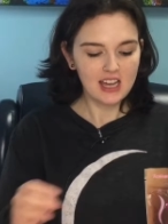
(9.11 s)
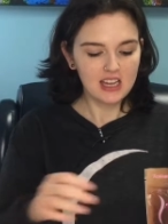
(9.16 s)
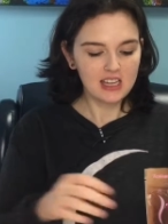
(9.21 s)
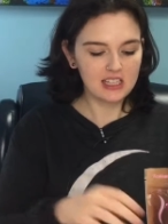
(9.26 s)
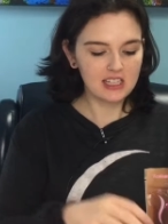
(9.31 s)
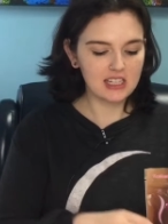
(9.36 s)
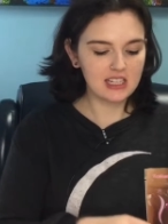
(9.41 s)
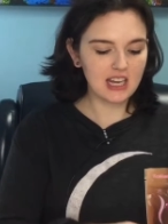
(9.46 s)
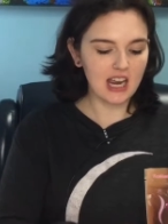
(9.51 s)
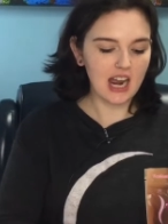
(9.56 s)

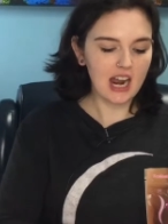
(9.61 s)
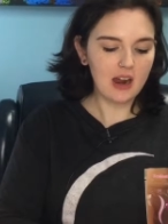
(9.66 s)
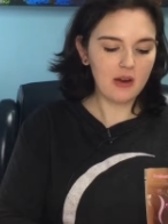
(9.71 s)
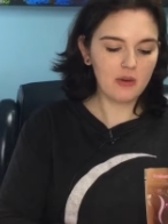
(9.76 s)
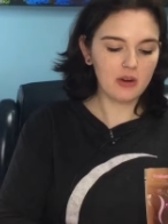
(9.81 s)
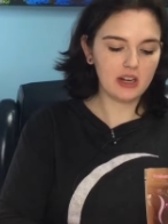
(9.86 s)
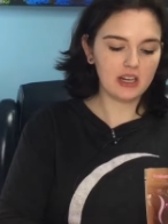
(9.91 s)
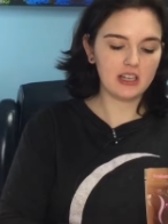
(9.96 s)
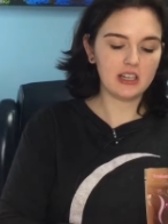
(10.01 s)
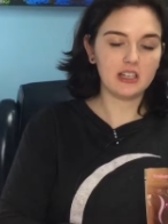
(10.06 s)
Today I
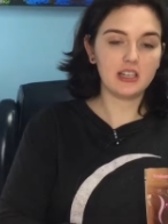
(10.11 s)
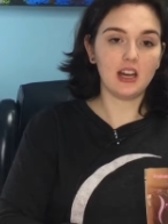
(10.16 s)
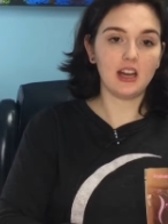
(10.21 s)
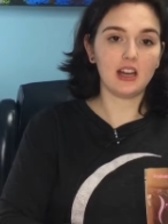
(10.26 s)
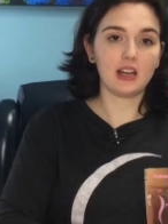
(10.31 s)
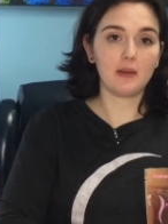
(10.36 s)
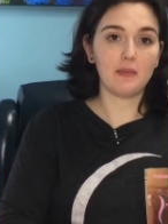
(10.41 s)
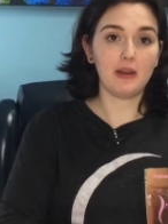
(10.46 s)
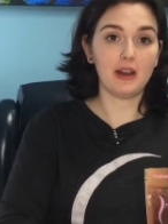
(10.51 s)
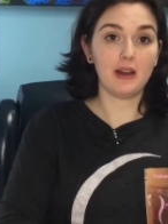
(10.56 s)
wanted to
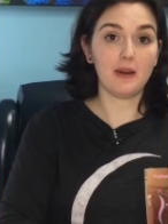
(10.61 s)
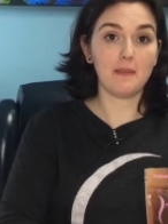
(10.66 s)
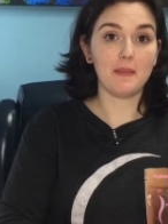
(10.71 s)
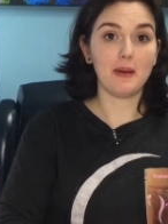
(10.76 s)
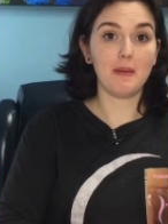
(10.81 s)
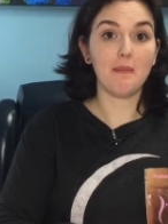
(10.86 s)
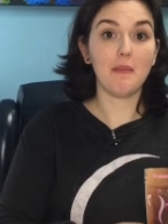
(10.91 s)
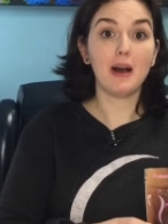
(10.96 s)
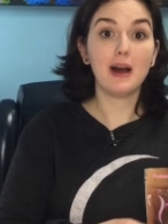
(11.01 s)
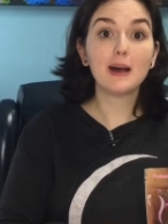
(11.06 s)
talk about
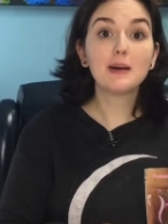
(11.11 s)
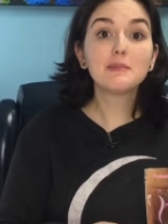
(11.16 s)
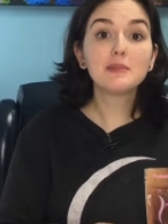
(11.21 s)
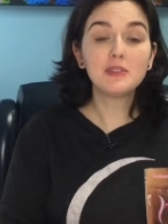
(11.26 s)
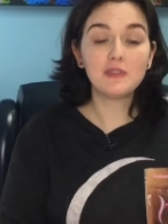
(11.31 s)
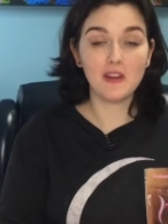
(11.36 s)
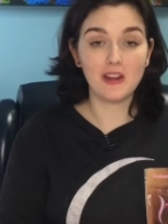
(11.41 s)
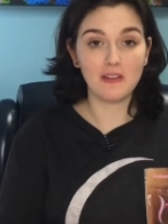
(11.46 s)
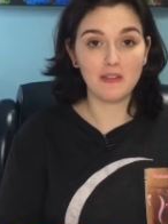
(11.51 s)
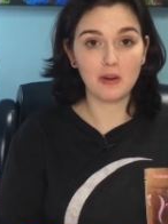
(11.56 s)
my mom's
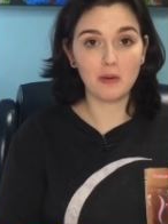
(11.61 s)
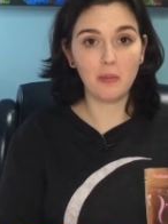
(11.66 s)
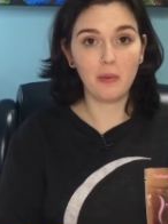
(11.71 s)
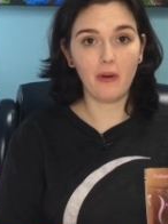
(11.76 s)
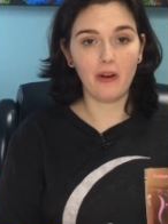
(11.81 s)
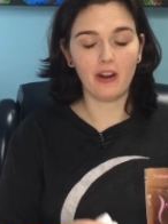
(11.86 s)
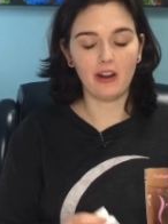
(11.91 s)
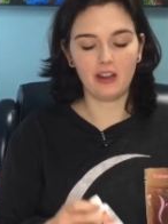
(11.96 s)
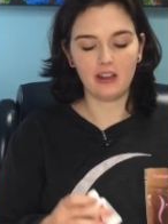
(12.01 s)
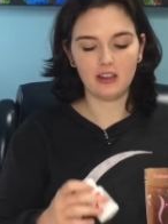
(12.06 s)
favorite
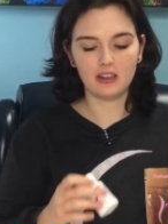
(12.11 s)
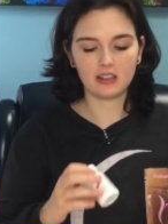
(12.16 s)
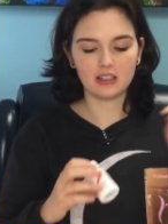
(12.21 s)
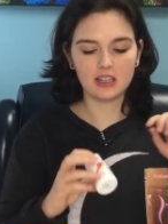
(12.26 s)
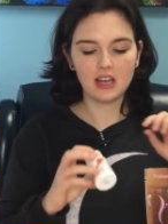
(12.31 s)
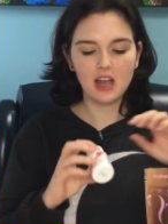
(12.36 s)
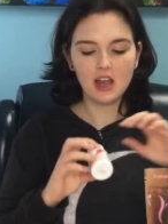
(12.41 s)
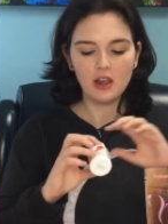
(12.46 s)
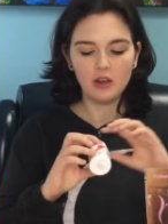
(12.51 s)
product,